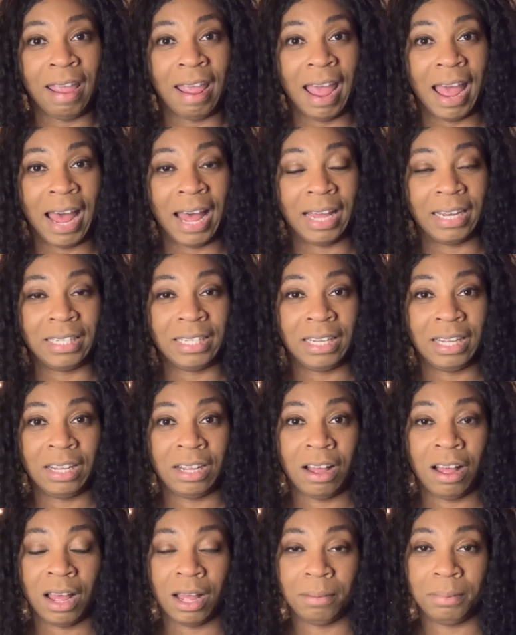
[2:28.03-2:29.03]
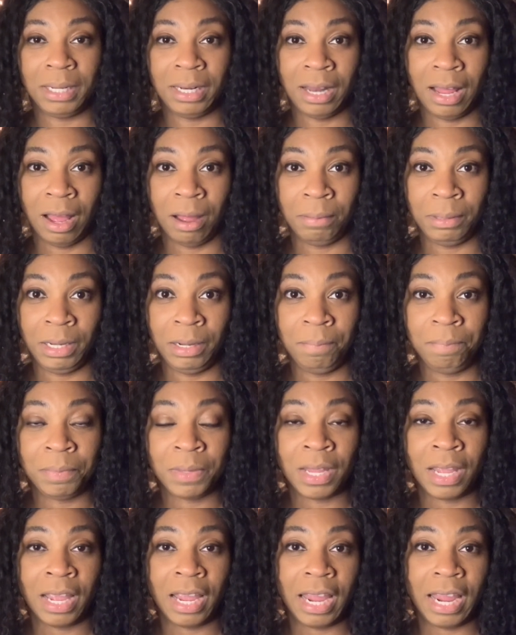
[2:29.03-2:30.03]
at Hobby Lobby,
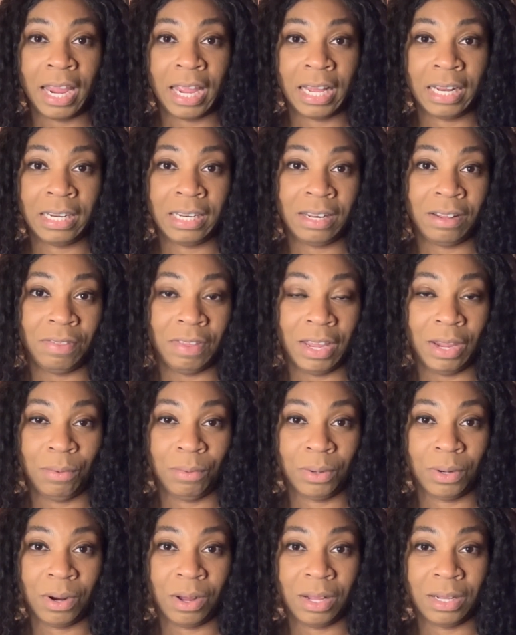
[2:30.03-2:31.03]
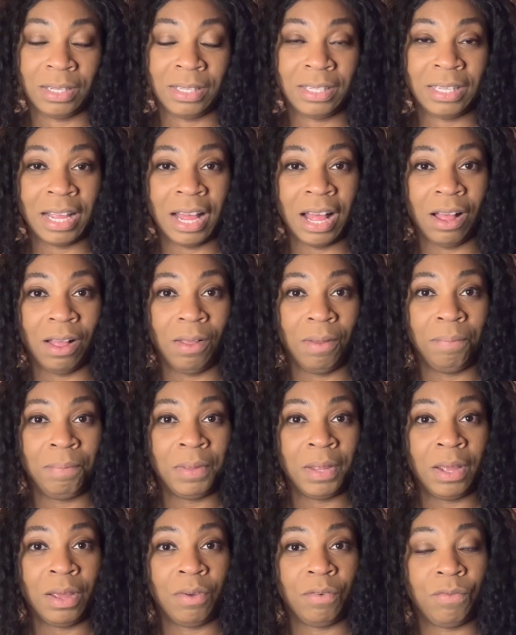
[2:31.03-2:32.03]
and they were on sale
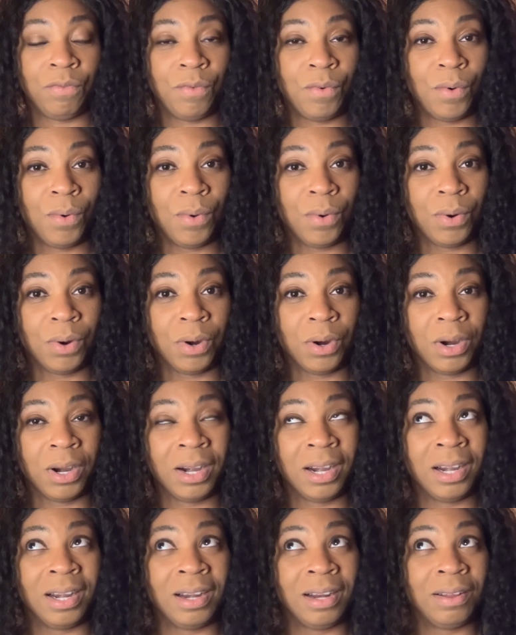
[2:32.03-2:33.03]
for